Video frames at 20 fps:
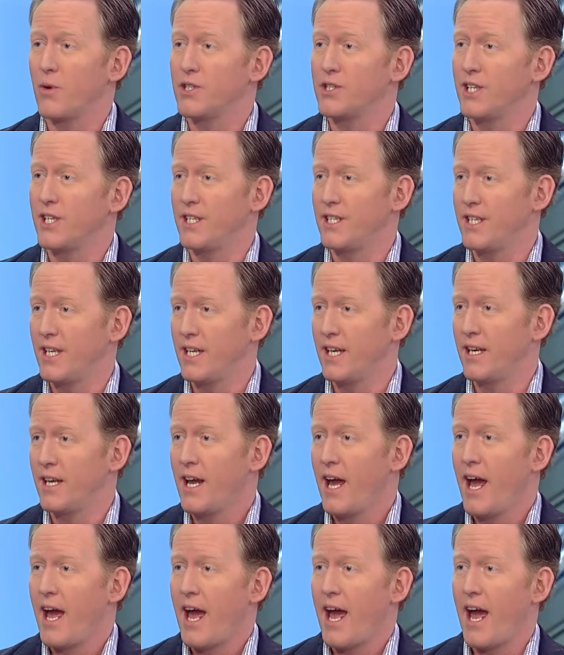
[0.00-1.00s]
which he did.
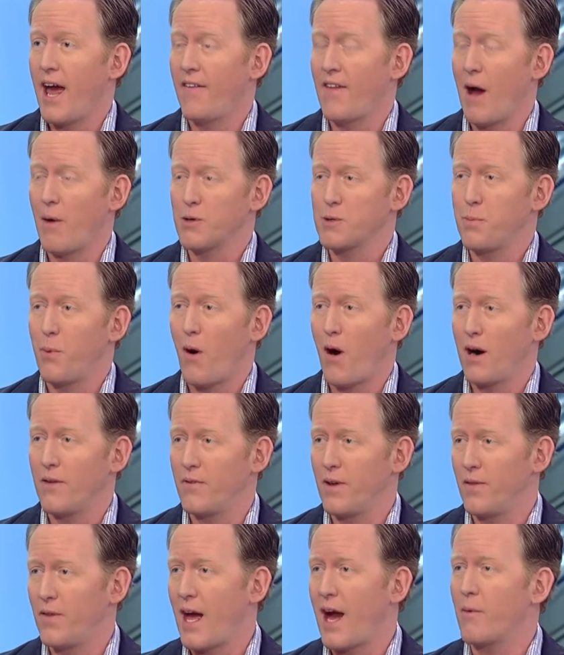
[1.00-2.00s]
And that was part
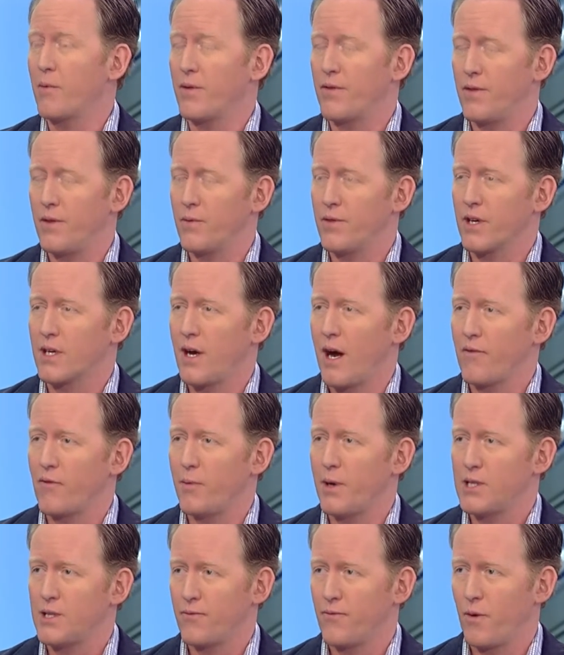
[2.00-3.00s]
of it. That with the
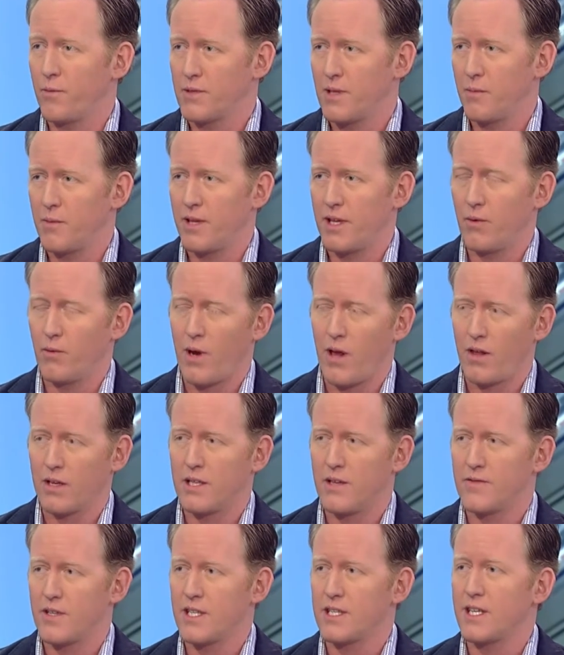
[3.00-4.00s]
confirmation from some of the
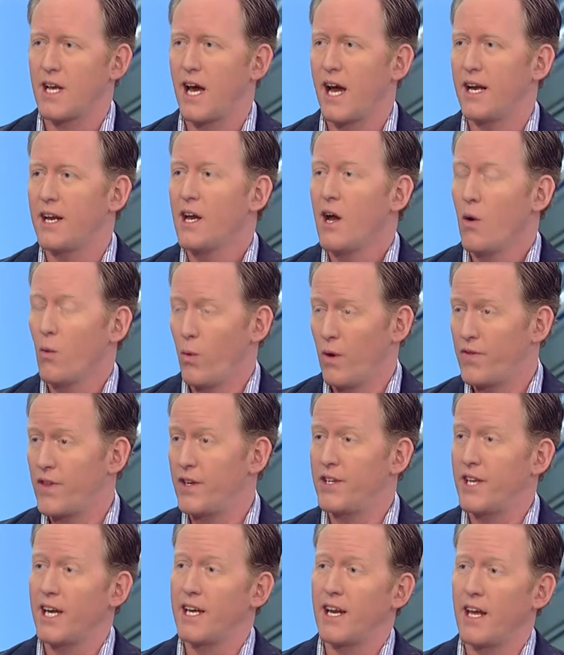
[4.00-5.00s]
relatives inside, with
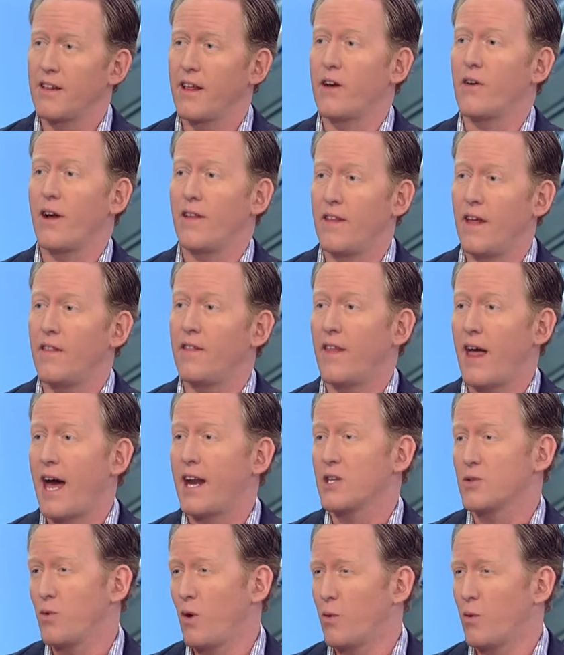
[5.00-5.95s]
the DNA later, and then that as